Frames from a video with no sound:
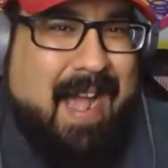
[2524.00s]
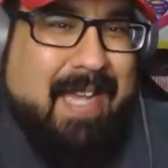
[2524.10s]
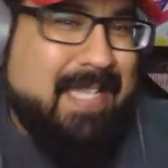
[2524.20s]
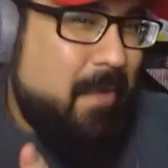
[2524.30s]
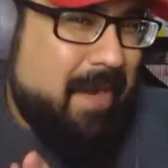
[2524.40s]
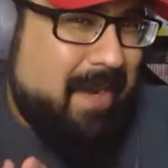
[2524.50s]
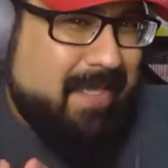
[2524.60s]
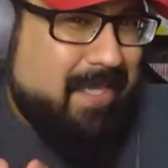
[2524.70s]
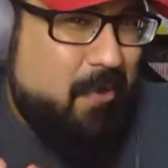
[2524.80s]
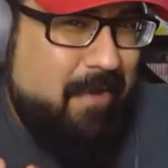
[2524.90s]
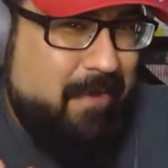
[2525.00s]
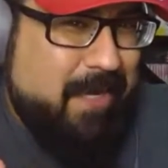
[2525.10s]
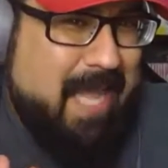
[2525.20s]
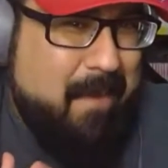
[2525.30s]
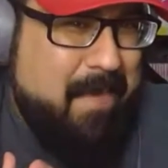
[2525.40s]
I saw one at a store for
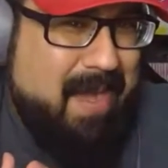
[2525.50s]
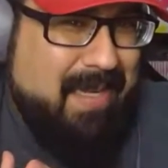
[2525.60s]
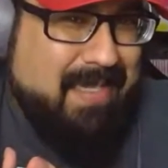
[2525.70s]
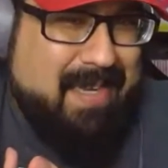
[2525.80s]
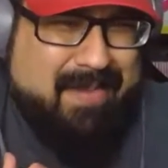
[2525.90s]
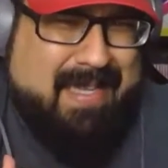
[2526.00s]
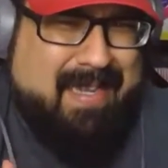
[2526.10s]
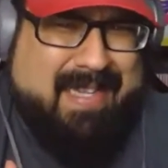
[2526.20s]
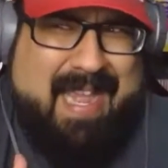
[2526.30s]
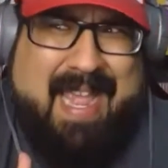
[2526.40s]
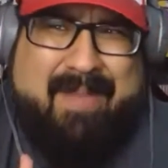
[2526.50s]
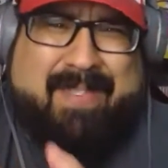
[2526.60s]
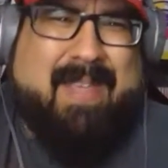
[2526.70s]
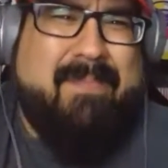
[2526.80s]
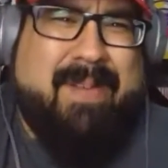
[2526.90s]
$10, and I was like, "Damn,
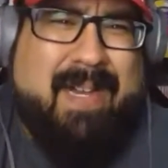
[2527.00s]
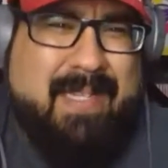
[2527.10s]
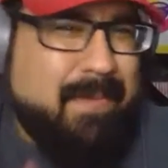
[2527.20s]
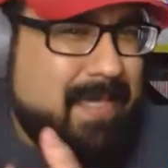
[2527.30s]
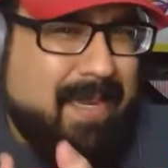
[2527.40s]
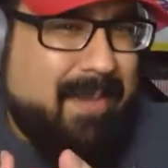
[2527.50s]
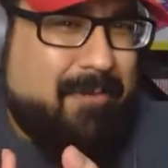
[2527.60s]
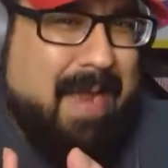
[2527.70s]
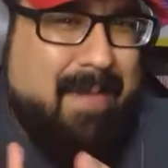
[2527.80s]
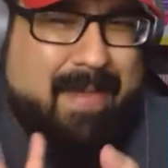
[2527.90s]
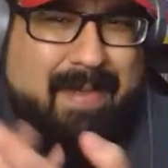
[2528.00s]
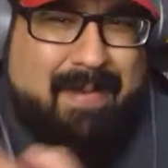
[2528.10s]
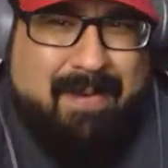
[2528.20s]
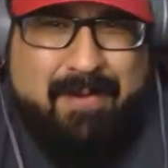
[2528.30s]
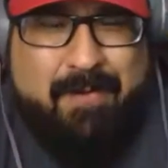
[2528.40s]
$10! I'm just gonna grab it."
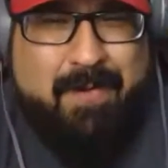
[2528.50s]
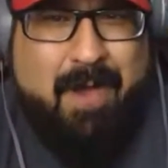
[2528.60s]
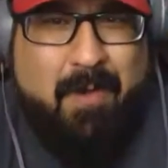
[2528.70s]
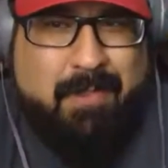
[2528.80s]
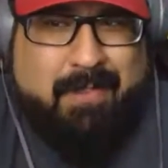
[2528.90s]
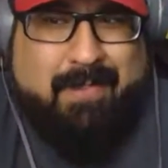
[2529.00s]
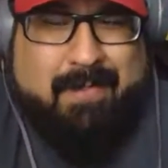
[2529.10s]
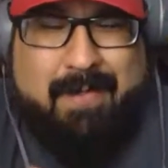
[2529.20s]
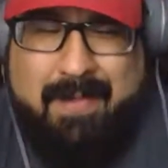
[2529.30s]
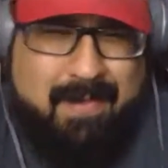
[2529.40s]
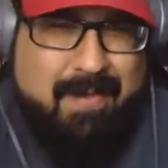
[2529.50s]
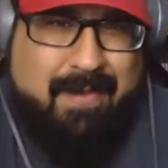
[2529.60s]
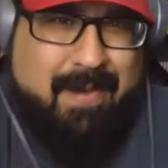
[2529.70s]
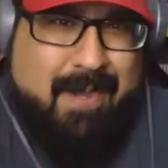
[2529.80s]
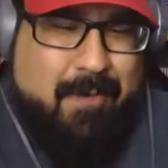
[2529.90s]
Who knows?
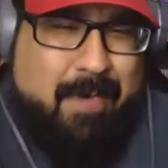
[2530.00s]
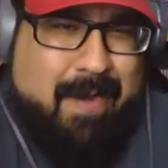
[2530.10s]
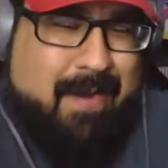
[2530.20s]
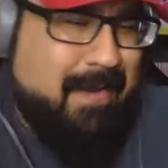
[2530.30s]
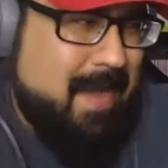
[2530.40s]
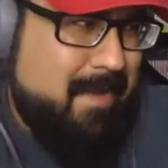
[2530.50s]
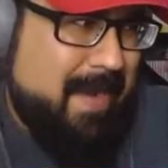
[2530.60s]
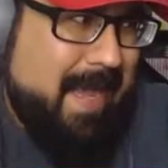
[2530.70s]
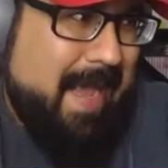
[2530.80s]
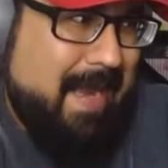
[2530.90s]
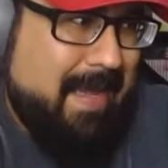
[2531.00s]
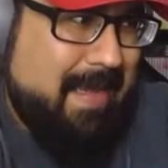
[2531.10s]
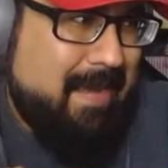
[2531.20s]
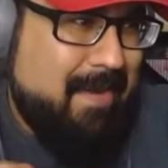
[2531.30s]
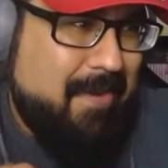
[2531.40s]
When it'll come in
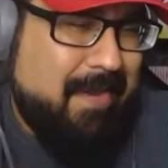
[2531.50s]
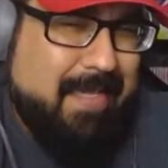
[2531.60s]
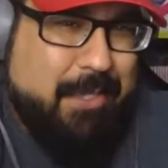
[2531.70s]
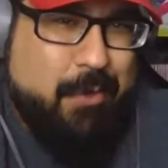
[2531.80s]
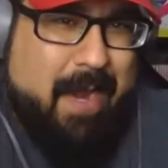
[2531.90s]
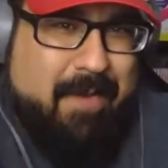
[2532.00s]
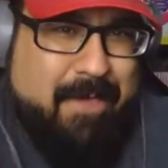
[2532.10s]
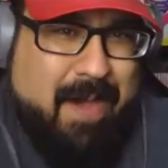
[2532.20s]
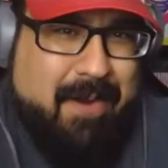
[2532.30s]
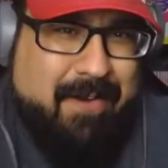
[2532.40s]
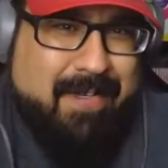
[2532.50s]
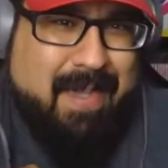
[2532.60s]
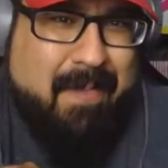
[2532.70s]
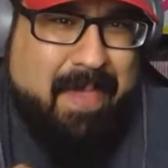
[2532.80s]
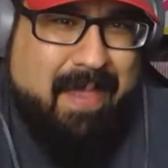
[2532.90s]
handy, or at least trade fodder or
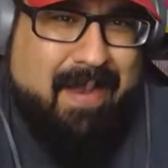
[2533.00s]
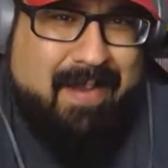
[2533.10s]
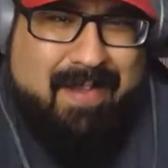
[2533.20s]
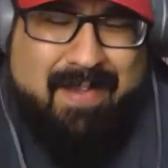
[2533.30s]
something.